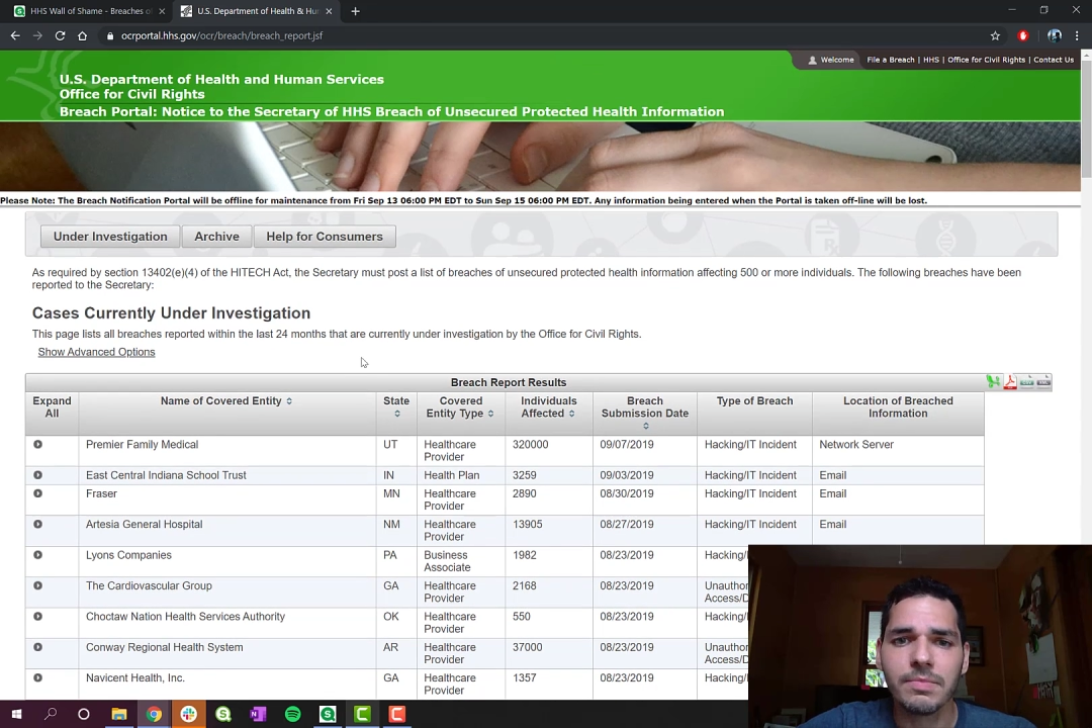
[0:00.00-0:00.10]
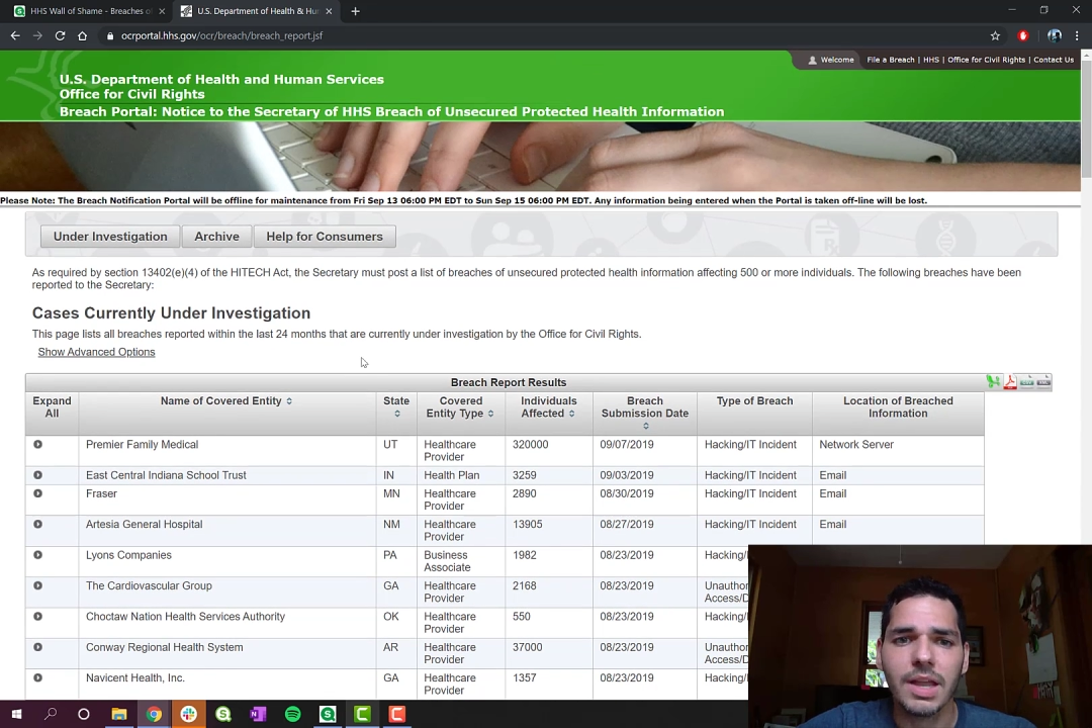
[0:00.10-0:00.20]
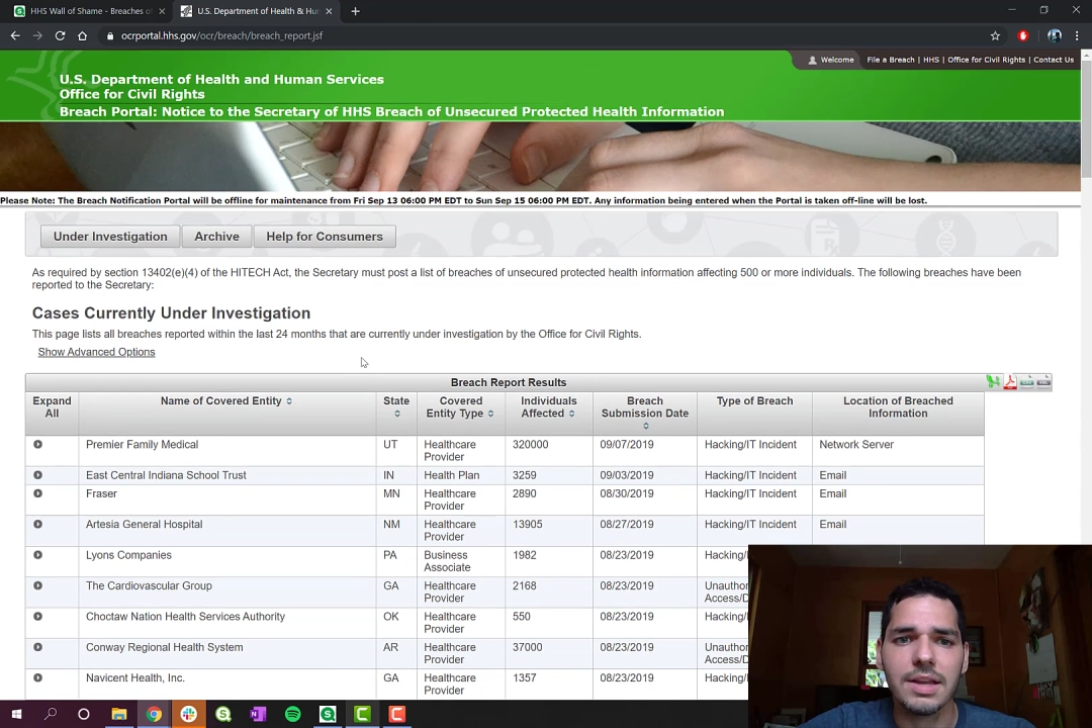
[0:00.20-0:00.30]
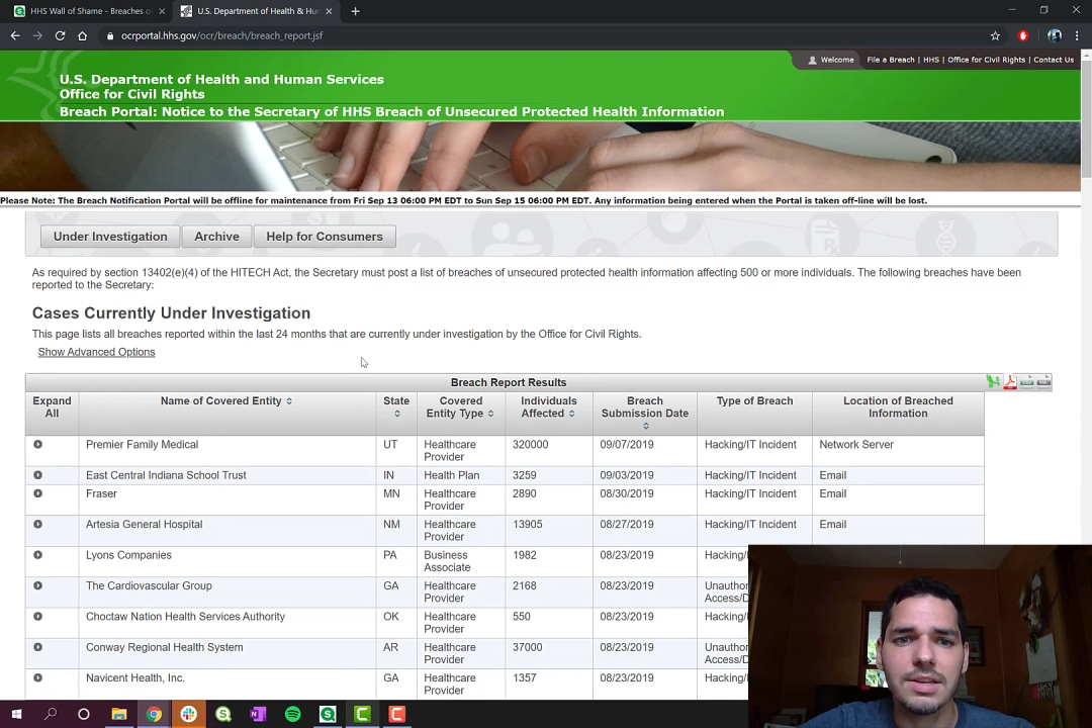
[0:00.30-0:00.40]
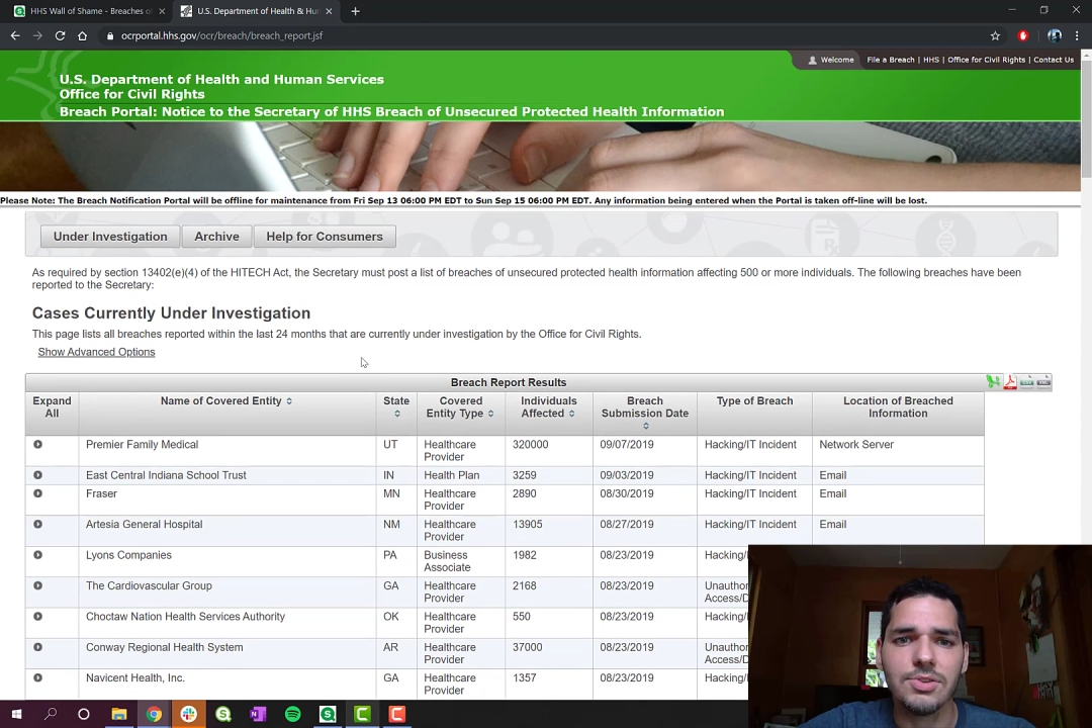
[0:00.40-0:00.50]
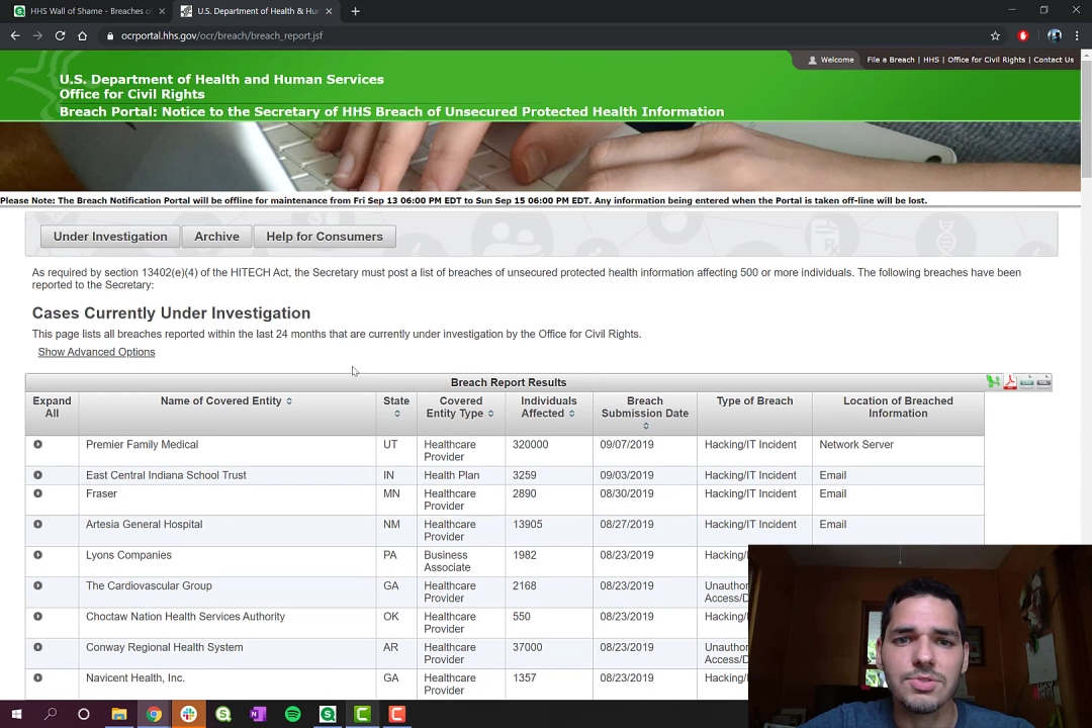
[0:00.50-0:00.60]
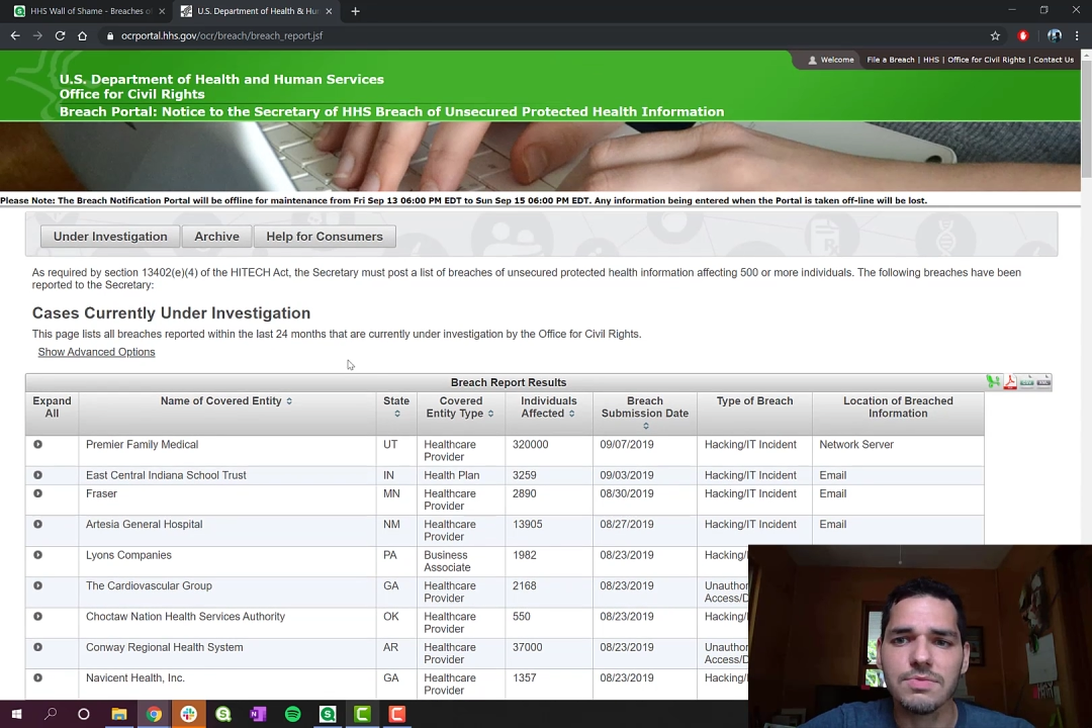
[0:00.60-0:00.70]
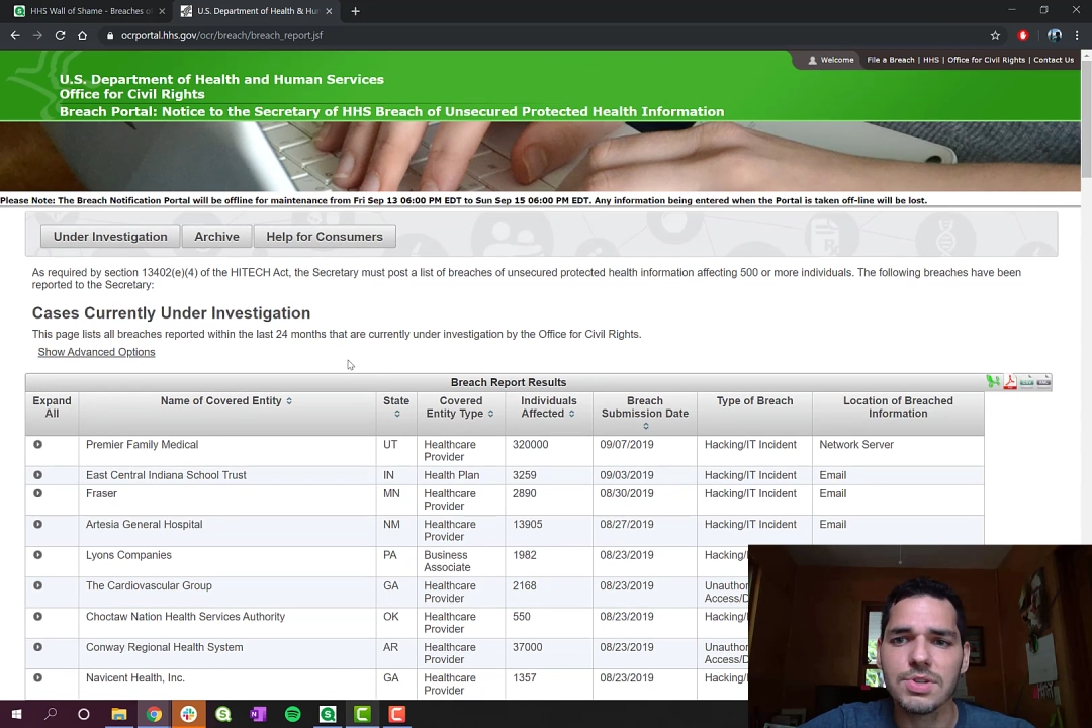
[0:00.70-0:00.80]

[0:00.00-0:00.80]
and to use the